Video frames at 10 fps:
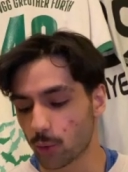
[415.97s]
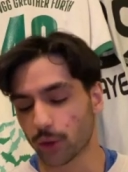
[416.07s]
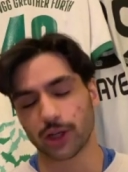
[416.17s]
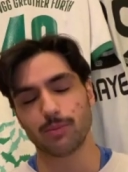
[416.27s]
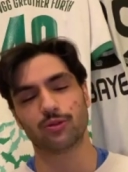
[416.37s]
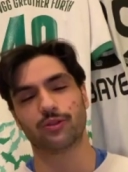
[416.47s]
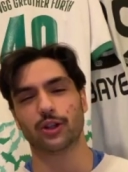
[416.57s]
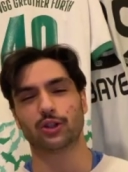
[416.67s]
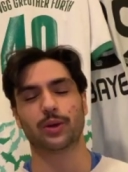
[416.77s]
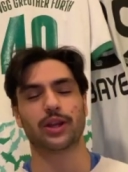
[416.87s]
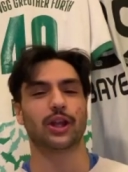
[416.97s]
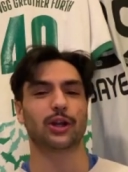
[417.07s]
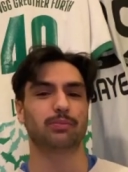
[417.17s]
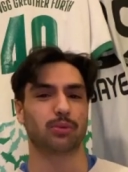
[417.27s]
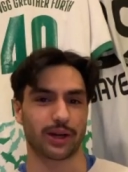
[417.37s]
We're going to move on to
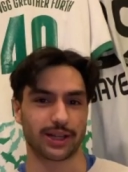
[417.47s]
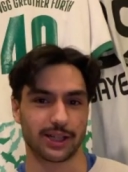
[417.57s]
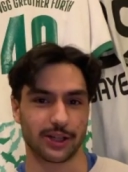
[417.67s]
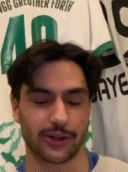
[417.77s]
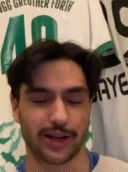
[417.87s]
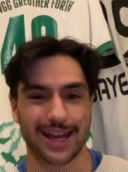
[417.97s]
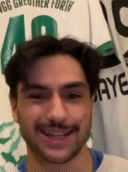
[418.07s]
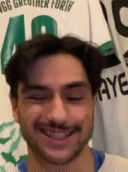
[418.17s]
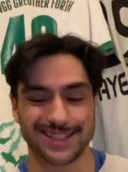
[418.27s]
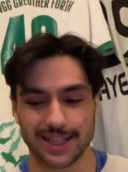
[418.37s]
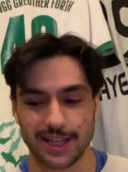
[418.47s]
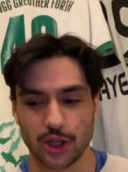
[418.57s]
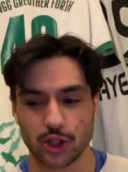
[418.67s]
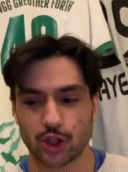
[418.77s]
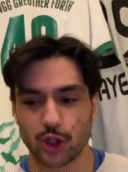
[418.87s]
another point here, and it's,
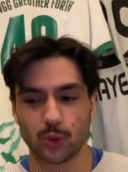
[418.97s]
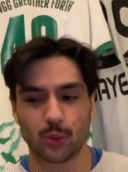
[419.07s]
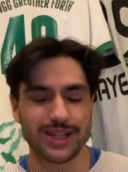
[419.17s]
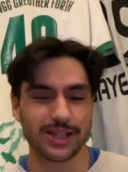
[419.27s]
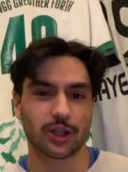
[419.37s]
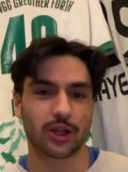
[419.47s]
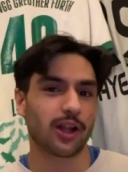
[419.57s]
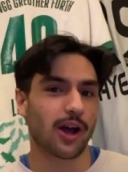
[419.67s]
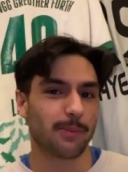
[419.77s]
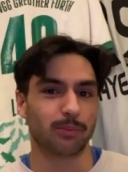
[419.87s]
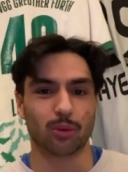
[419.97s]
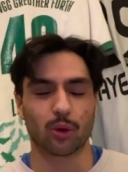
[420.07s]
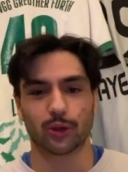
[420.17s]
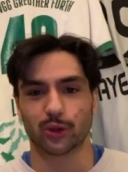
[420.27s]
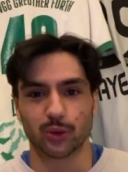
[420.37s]
should we call up
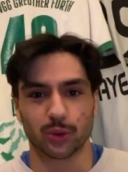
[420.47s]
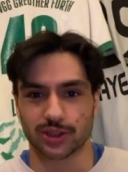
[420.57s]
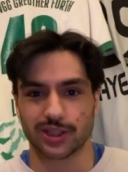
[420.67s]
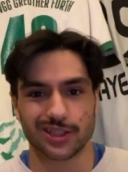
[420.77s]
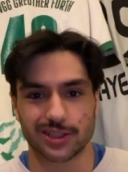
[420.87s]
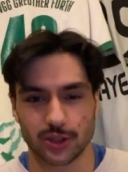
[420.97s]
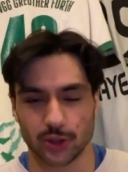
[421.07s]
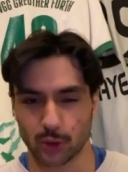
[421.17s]
more dual citizens or